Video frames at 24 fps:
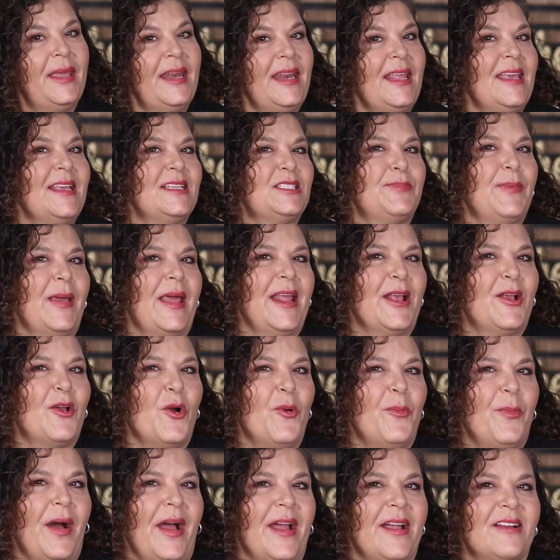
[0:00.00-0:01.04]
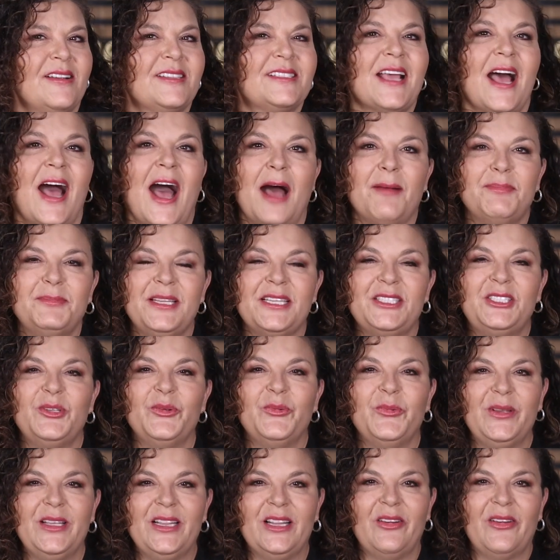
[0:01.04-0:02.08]
Many Hispanic homebuyers opted to
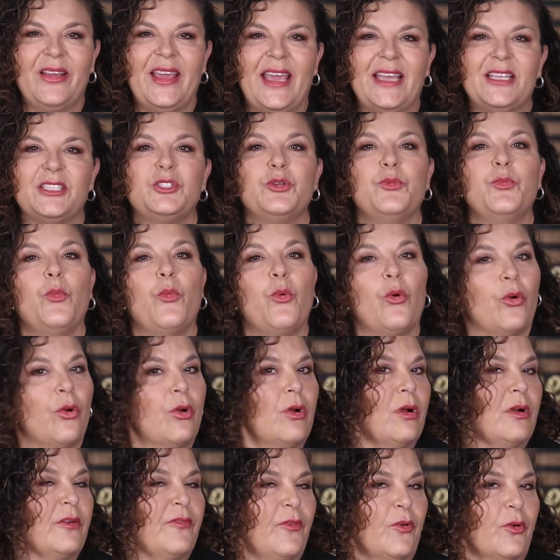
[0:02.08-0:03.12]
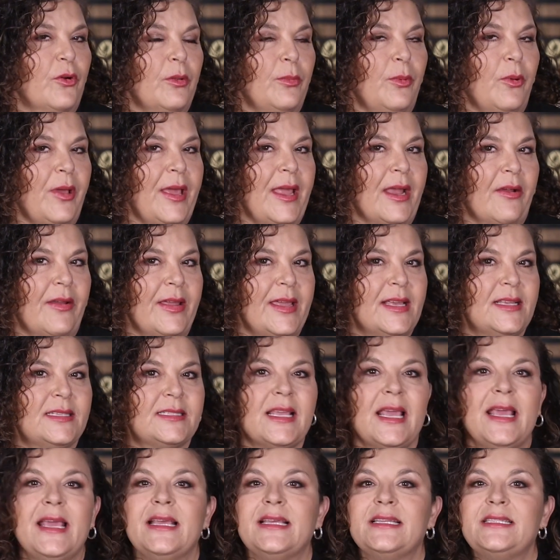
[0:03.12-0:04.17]
relocate to more affordable
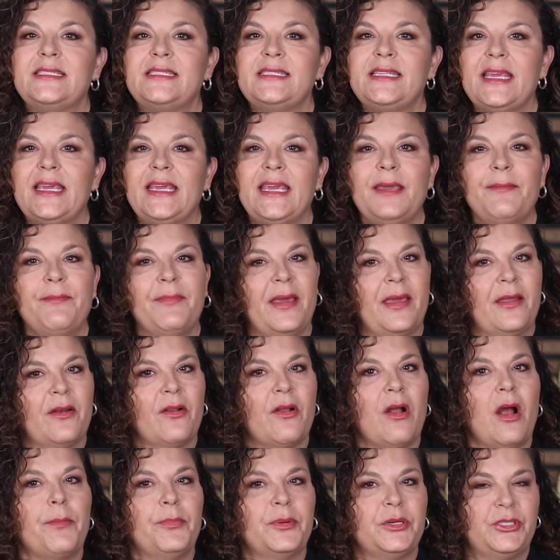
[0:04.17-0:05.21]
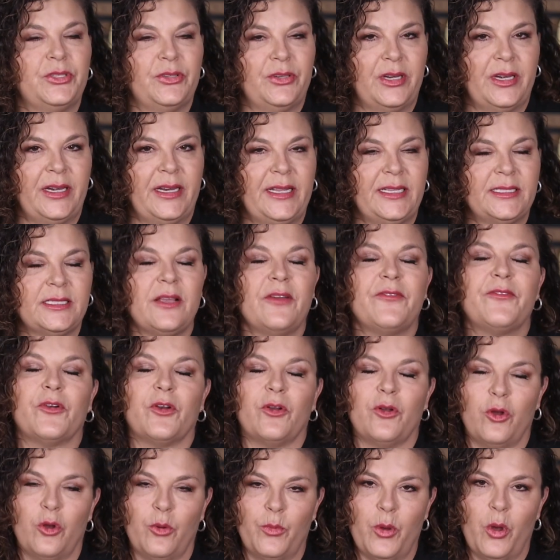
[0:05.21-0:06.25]
areas, seeking better opportunities for
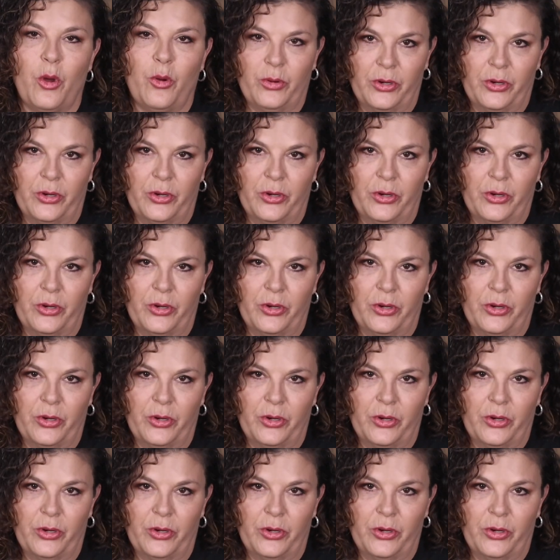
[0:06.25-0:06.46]
home